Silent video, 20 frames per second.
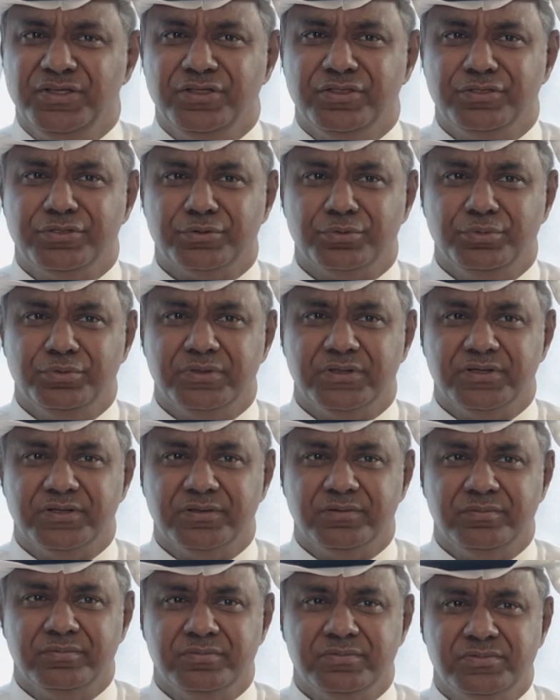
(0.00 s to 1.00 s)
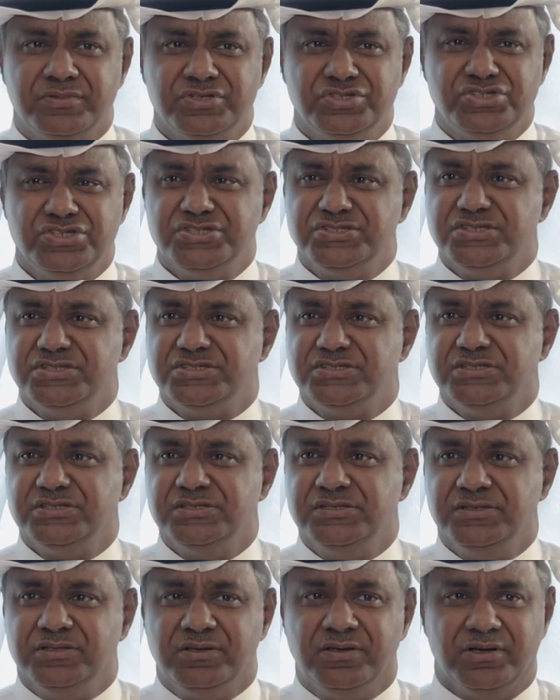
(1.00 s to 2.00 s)
through the
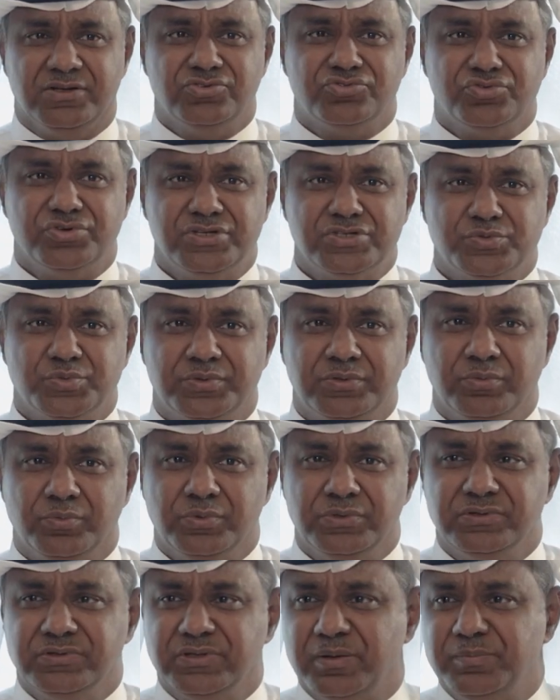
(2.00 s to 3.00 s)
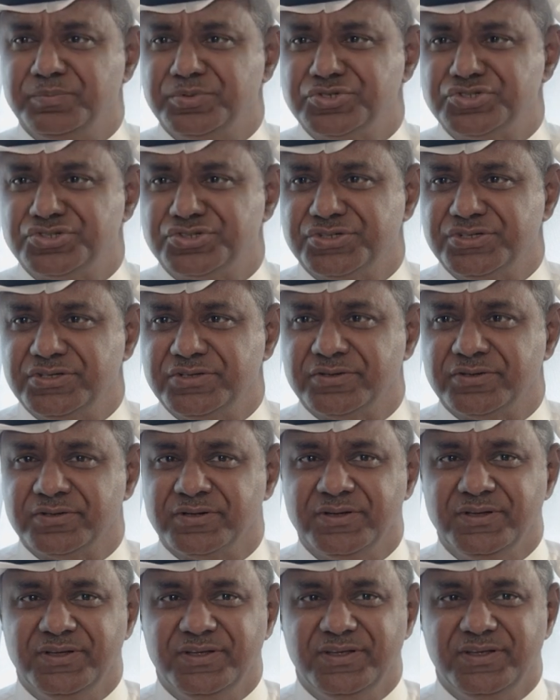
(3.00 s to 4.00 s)
GCC countries when temperature here
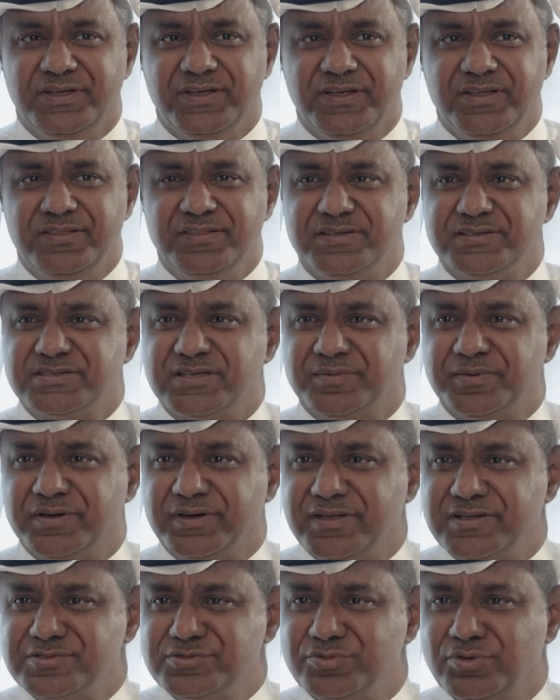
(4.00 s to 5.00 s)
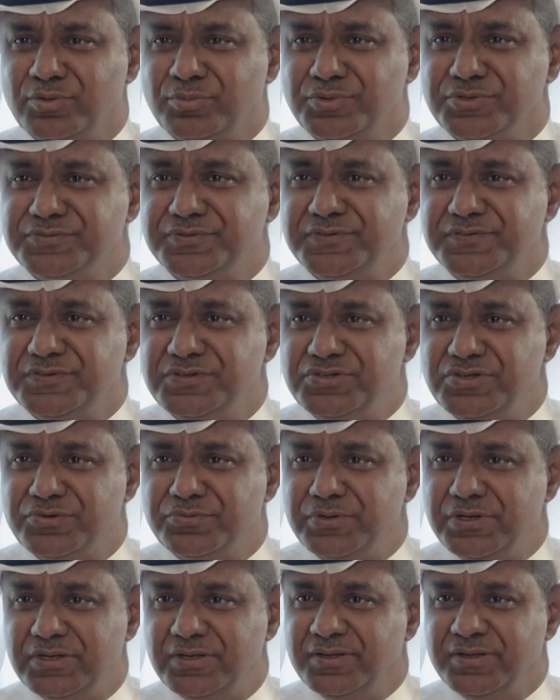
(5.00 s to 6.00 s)
in the summer gets to almost 50
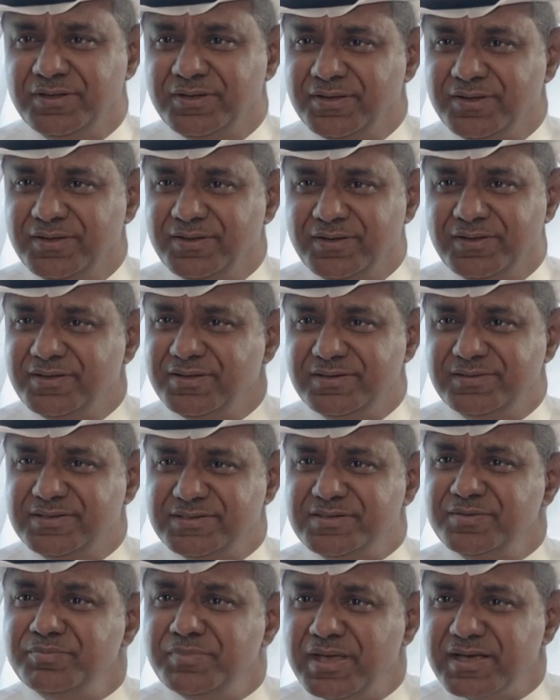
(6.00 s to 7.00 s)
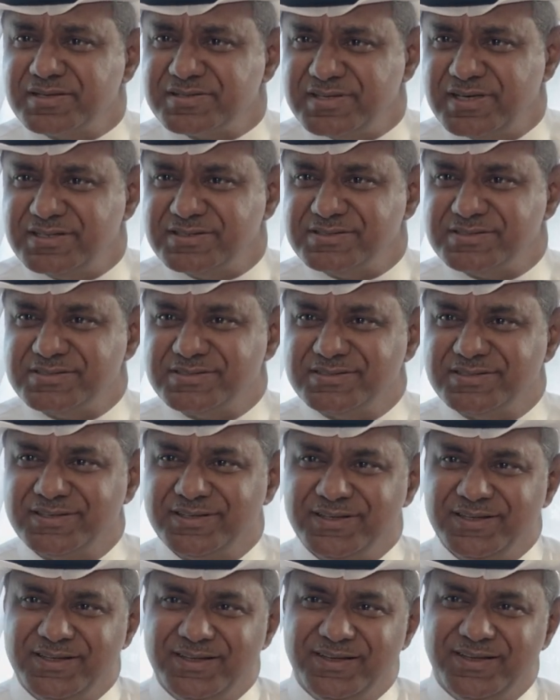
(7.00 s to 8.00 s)
degrees. Didn't make sense.
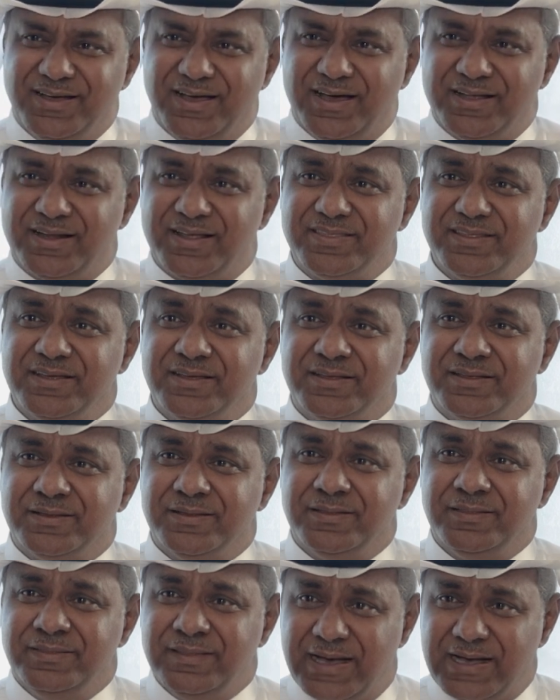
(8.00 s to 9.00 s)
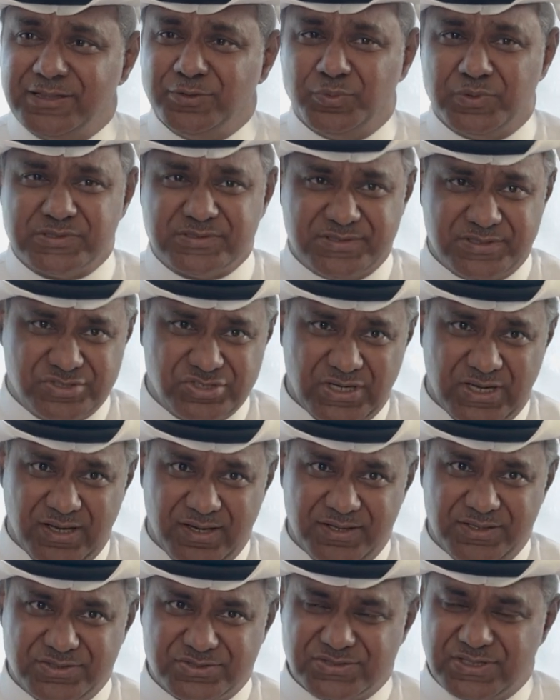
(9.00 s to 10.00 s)
And I think that was the
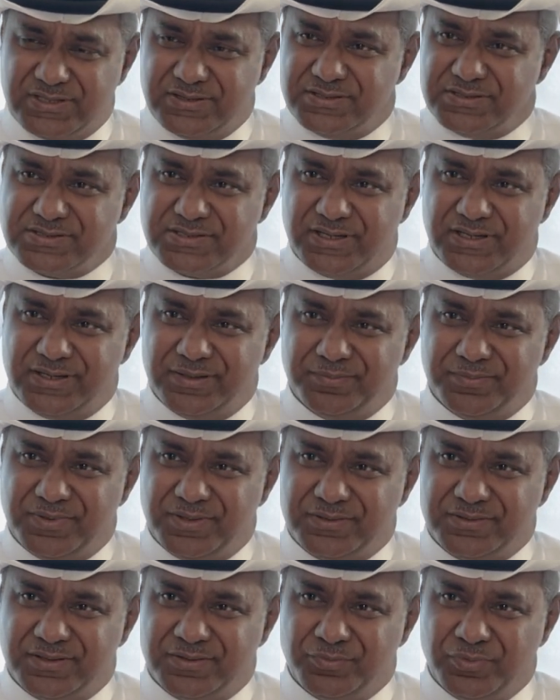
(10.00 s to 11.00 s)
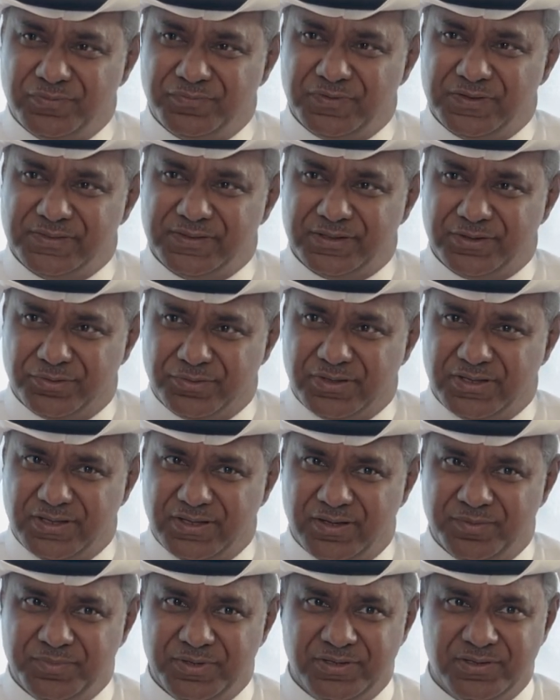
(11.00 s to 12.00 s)
challenge at the time. And we felt that, okay,
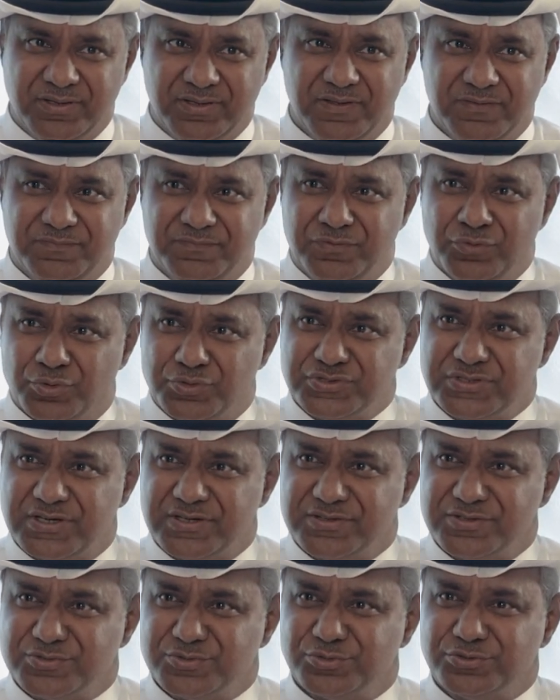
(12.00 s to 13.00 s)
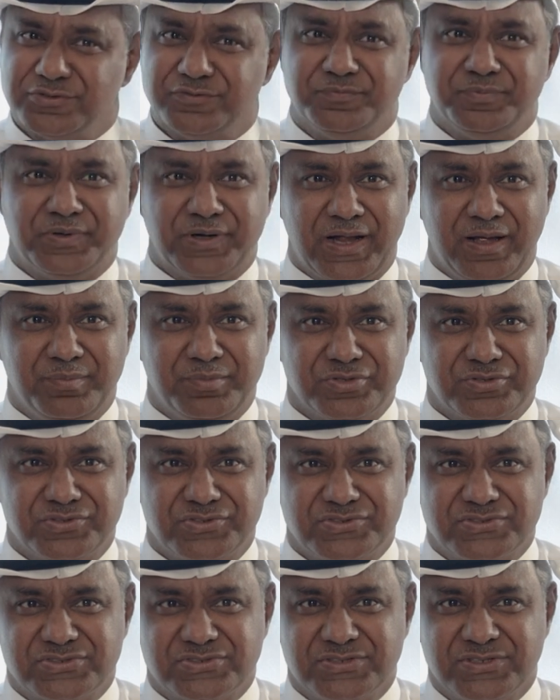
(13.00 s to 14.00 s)
I mean, if those are the sort of
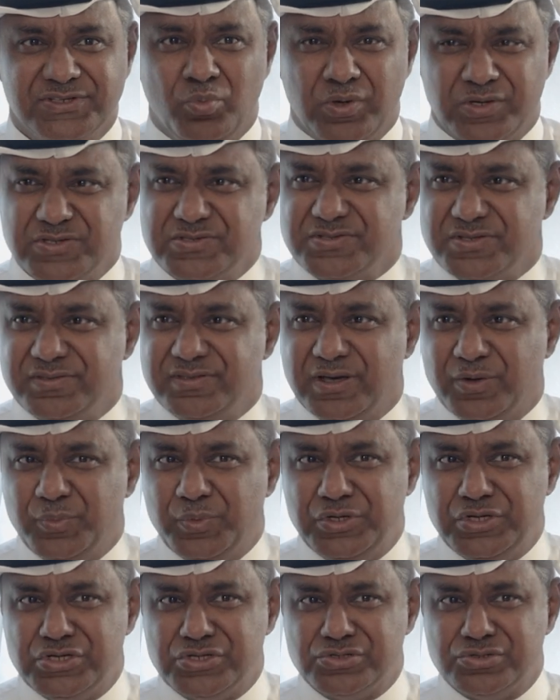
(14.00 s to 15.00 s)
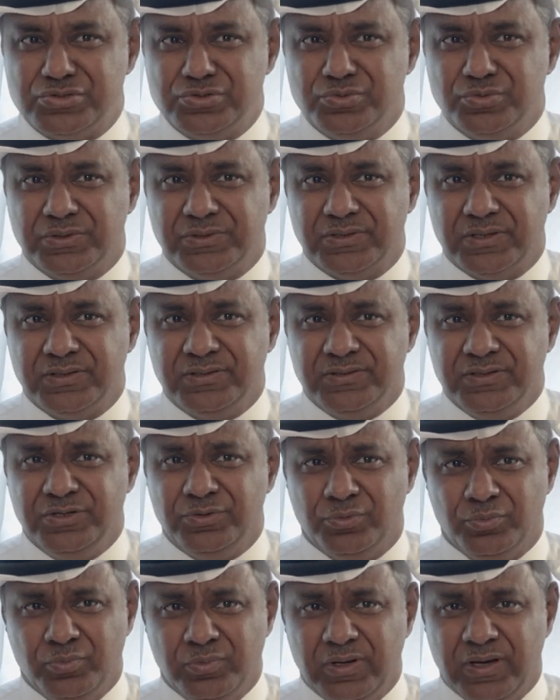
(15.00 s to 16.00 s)
parameters, what is it that we need to do? And
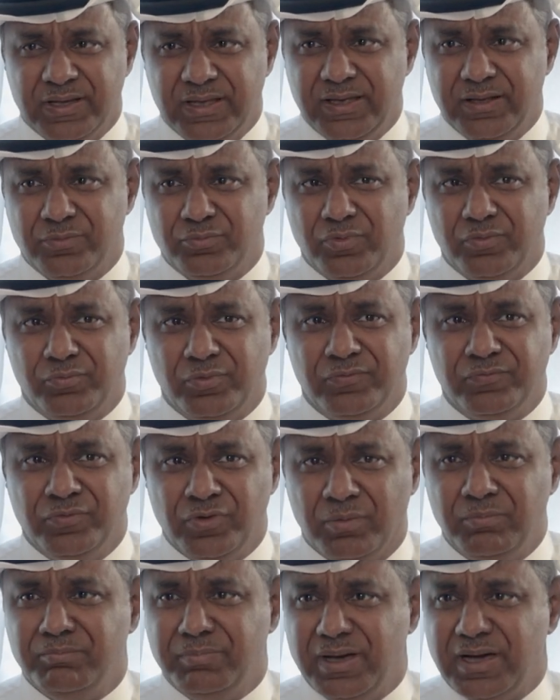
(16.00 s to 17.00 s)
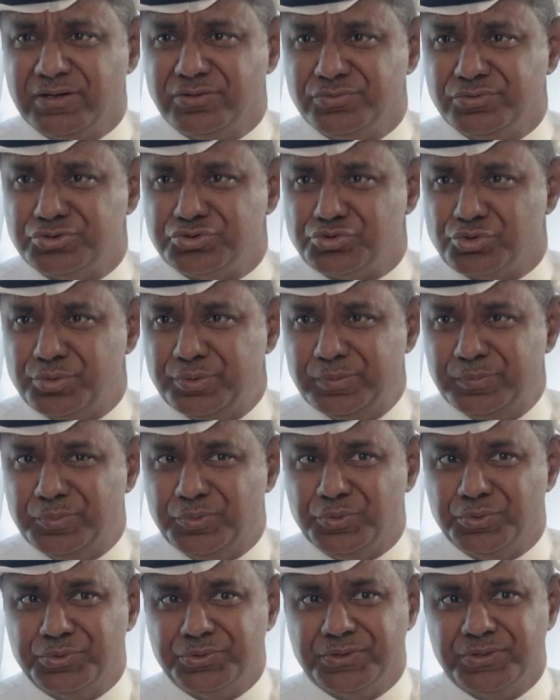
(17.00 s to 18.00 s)
again, we've gone back to the drawing
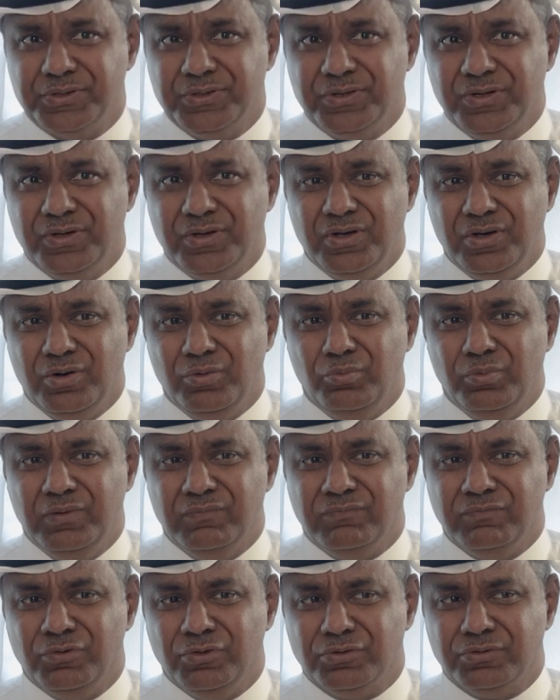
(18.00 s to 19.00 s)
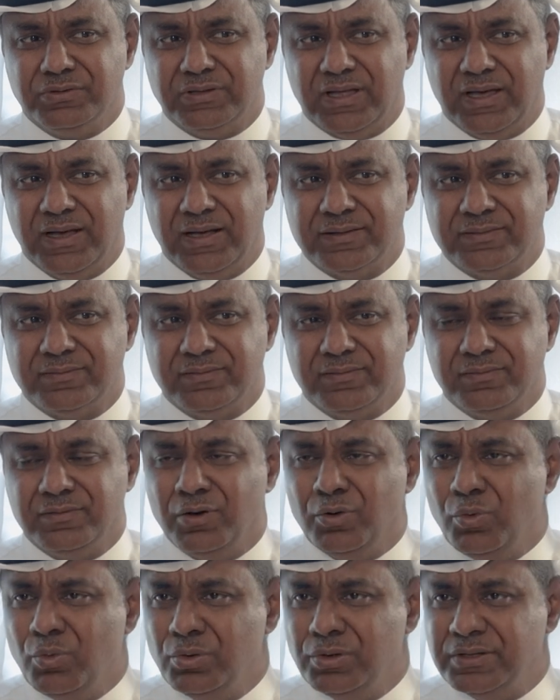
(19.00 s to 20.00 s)
board. We've looked at the
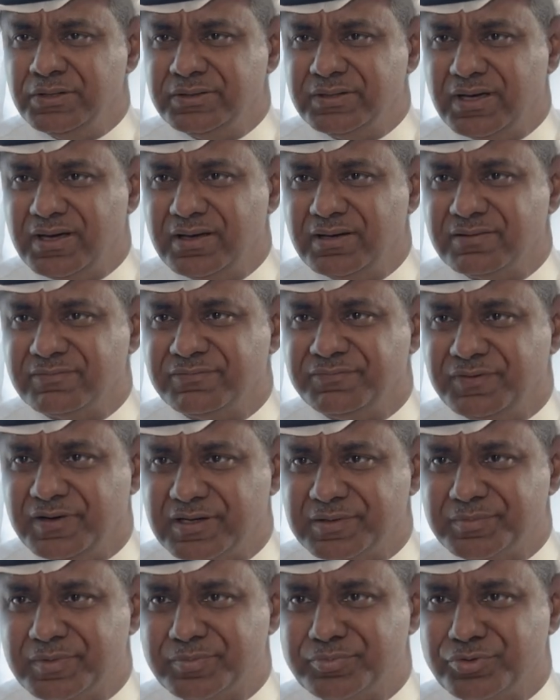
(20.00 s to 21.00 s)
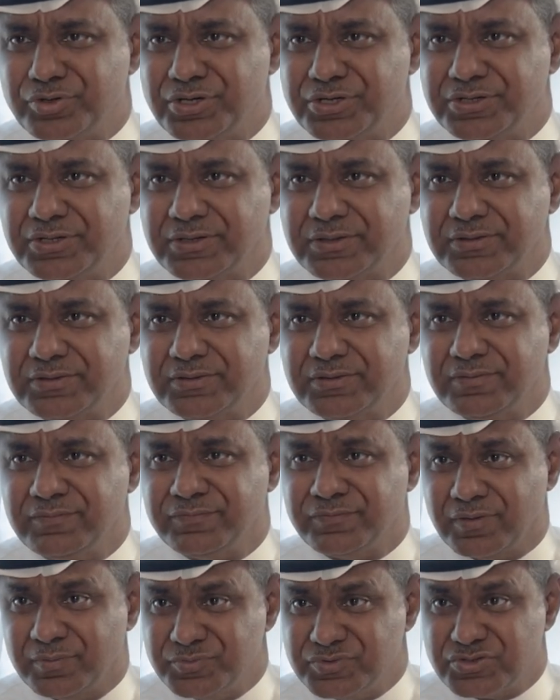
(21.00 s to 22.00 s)
whole entire pharma product
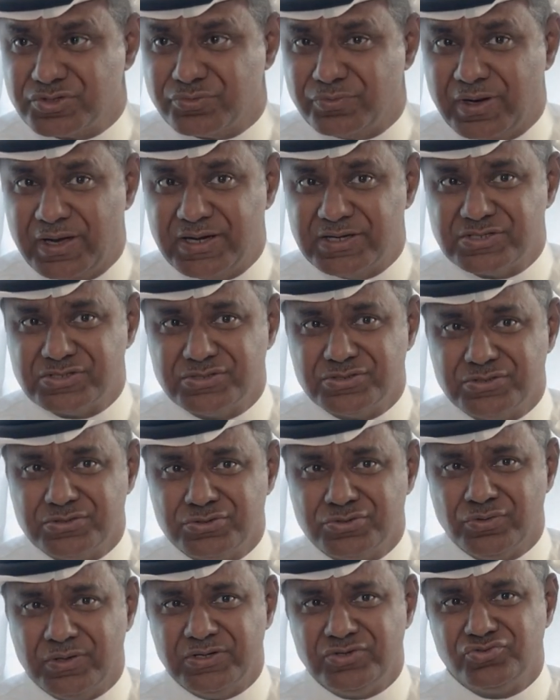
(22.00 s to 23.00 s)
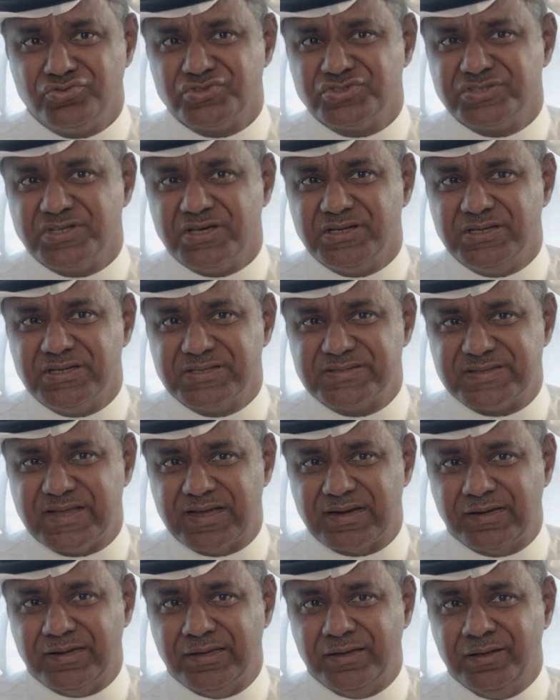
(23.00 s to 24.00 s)
from scratch to understand
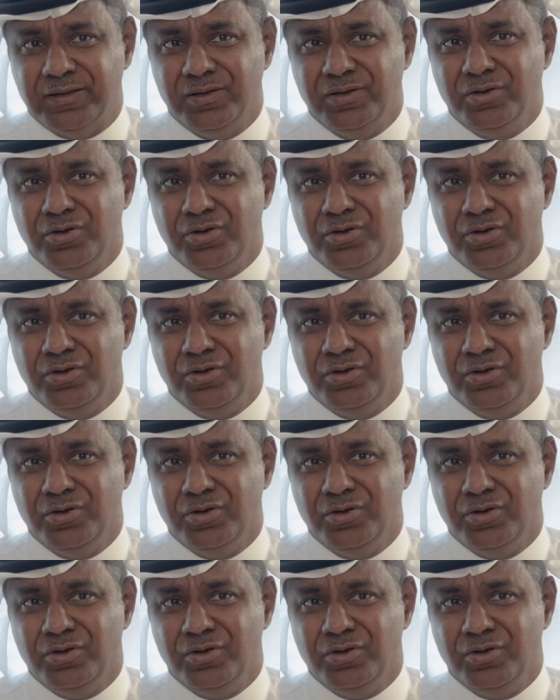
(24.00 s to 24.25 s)
exactly